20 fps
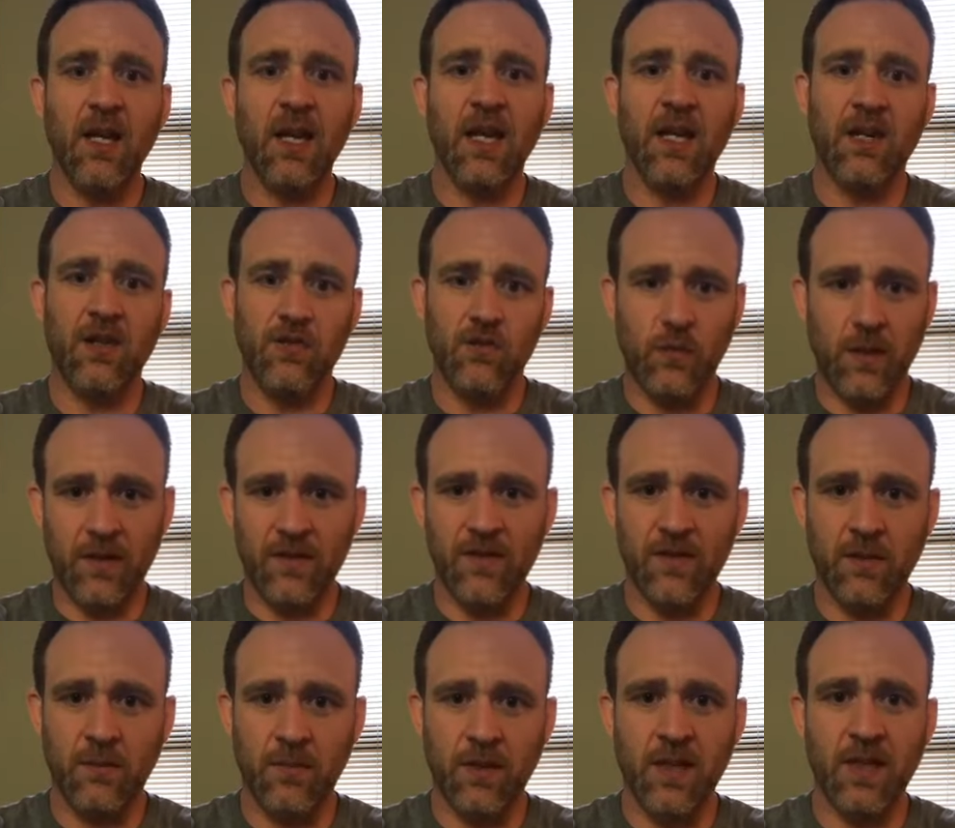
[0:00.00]
and address
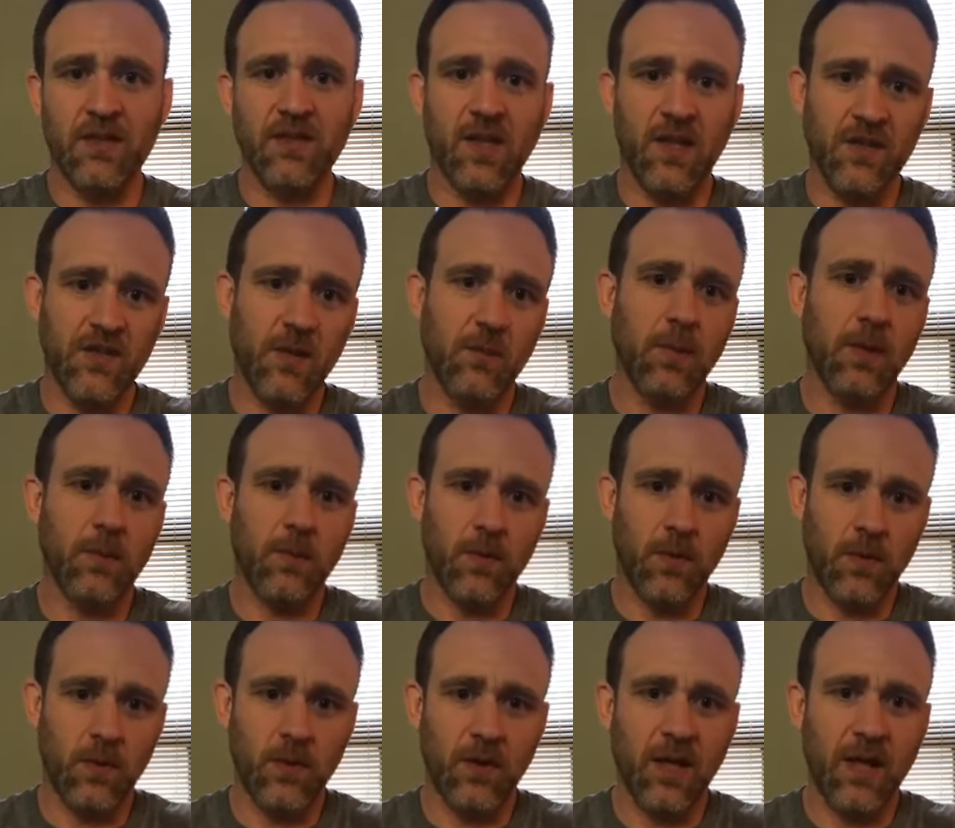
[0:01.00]
something as I see
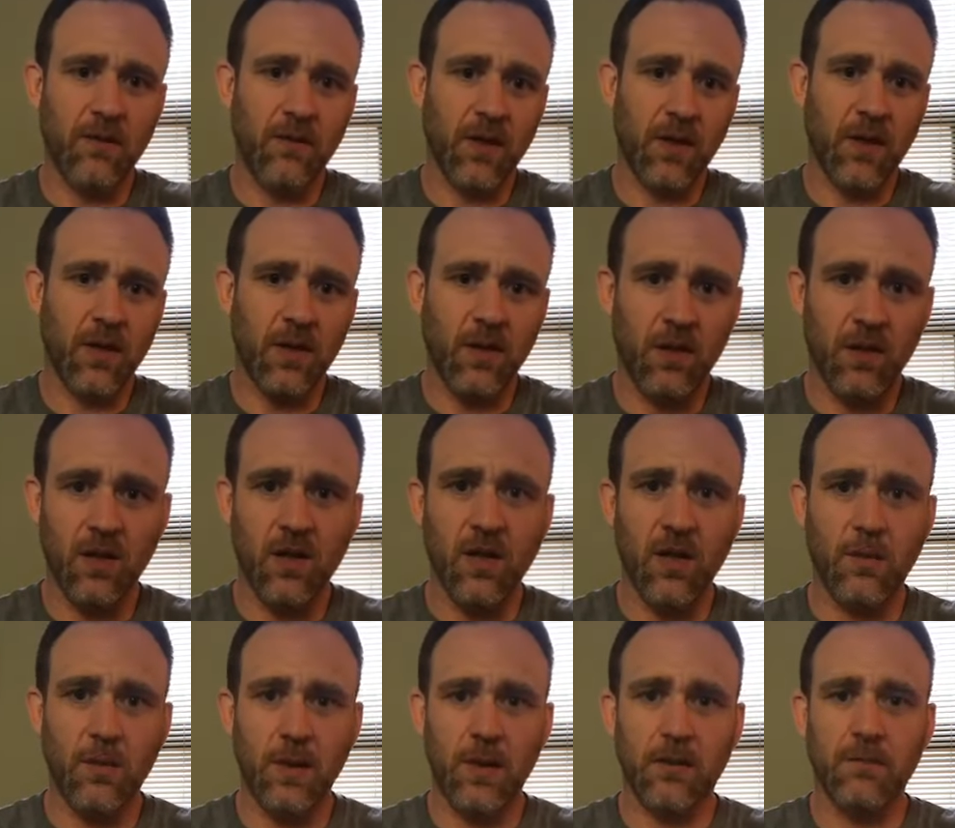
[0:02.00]
people having
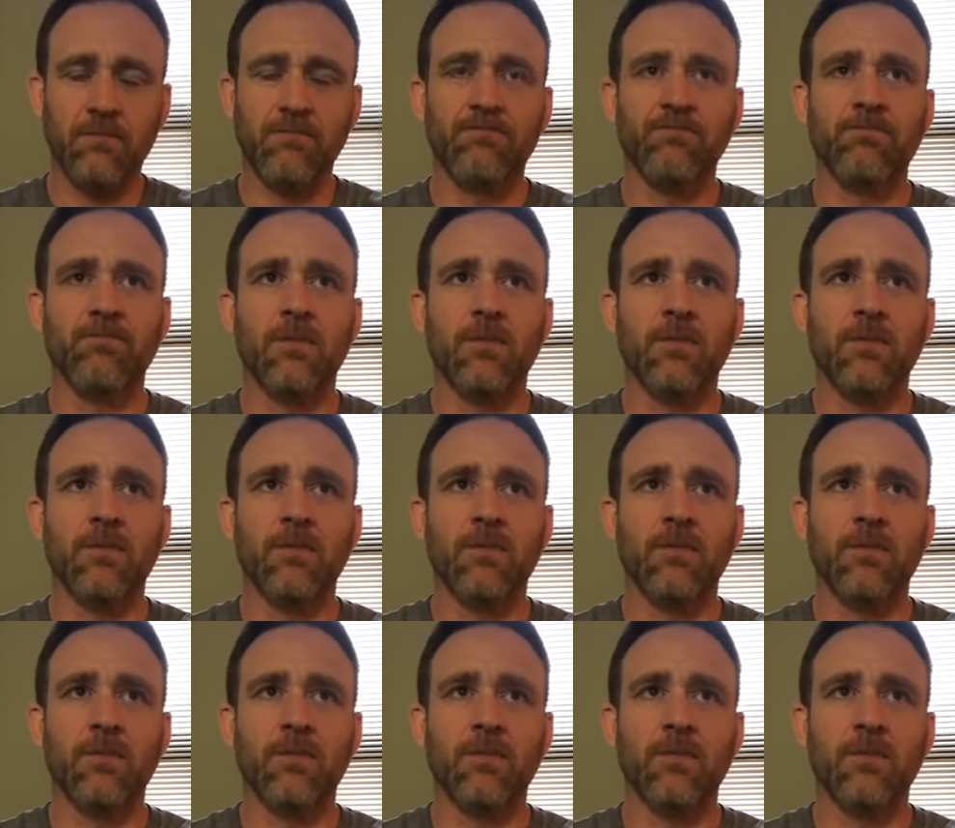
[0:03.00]
common